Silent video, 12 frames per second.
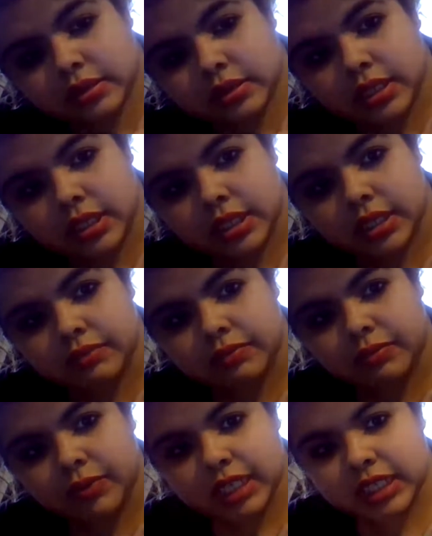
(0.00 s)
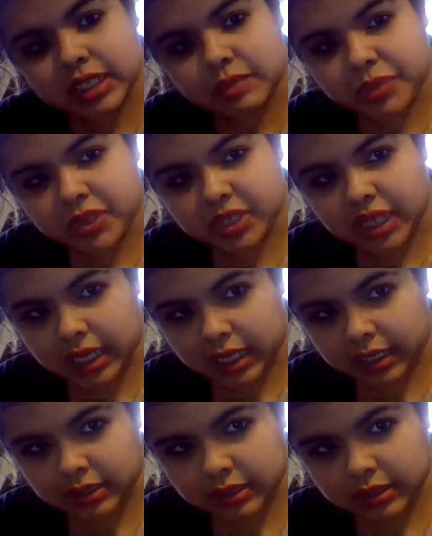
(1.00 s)
This is what she put
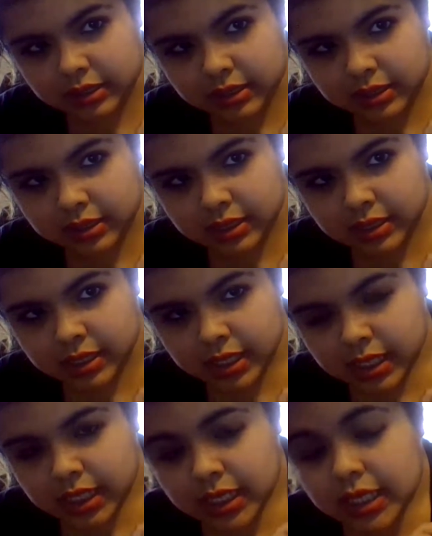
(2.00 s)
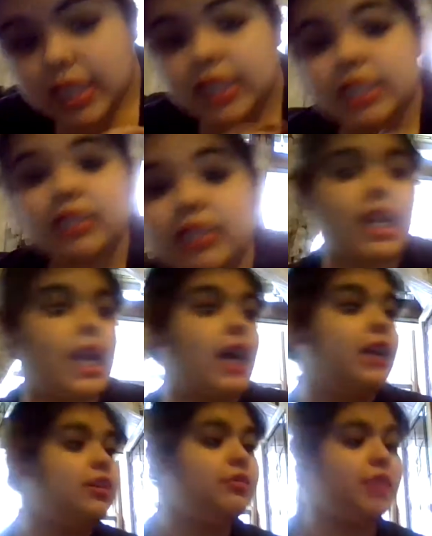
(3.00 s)
on. Okay, I'm
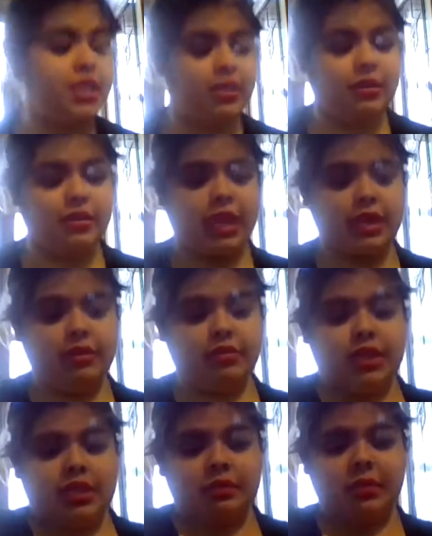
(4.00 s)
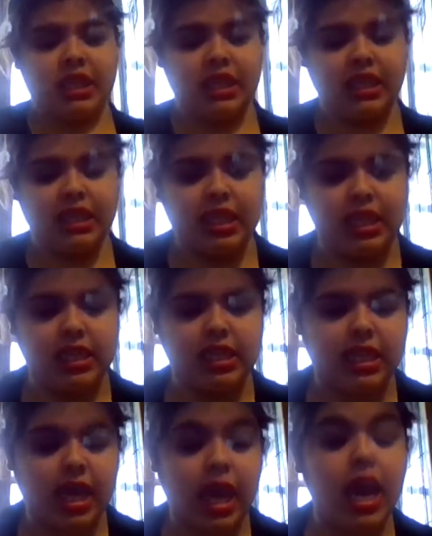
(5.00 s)
gonna read you guys what she basically said. She
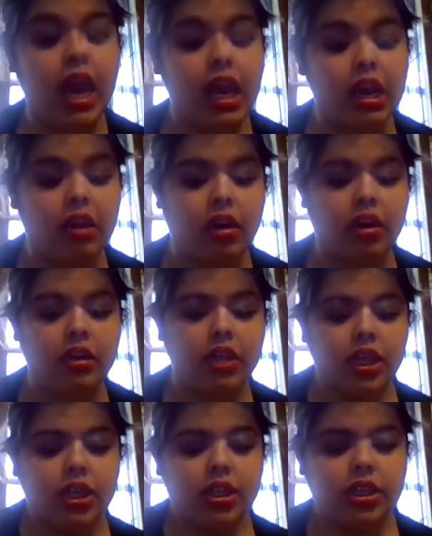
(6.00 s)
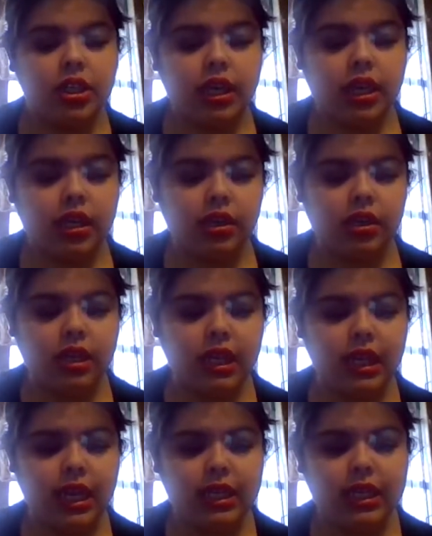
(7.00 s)
said, "Hey y'all,
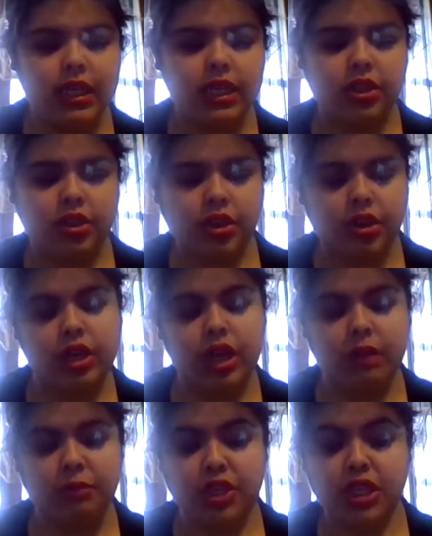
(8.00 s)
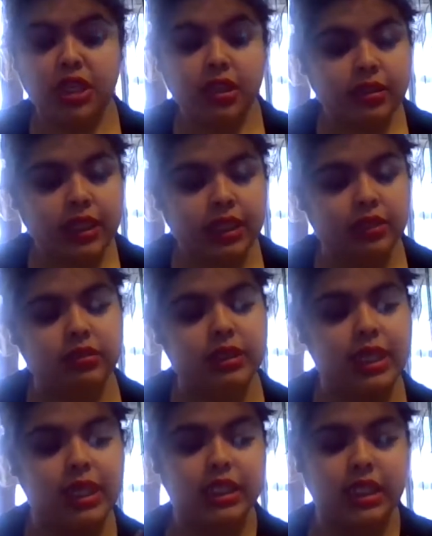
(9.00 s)
looking at this girl named Martina Lozano
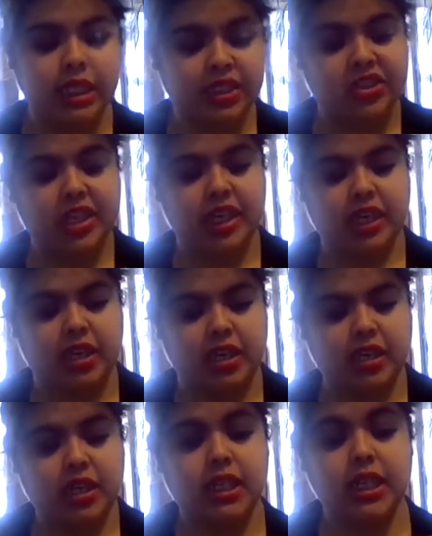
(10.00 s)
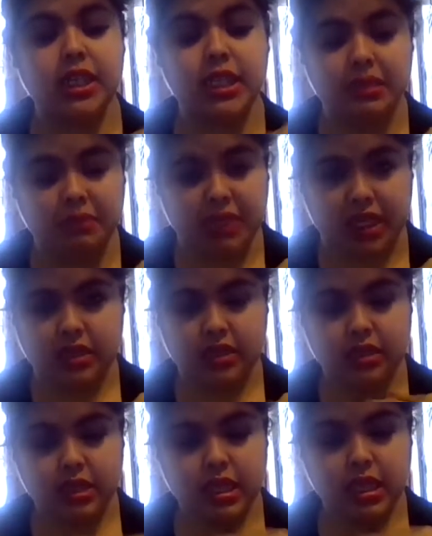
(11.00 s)
dancing on her TikTok. This is me.
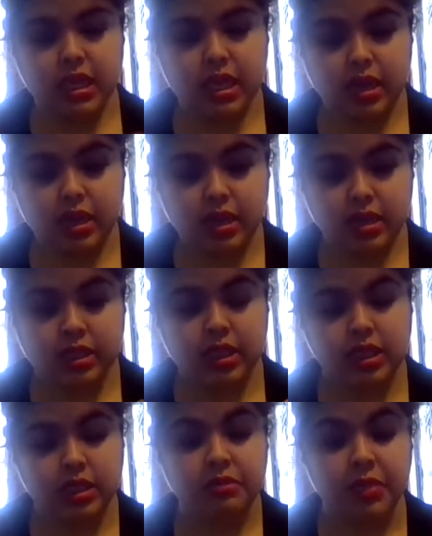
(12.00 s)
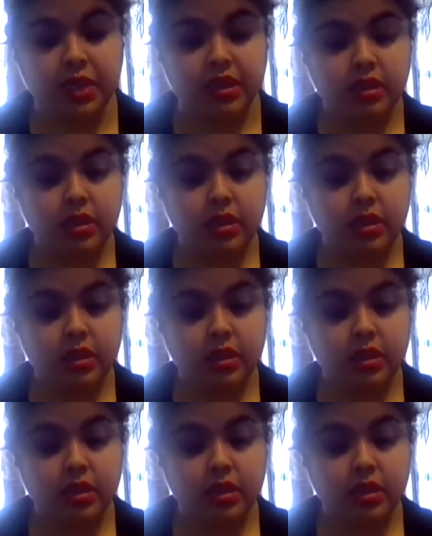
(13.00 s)
This is me.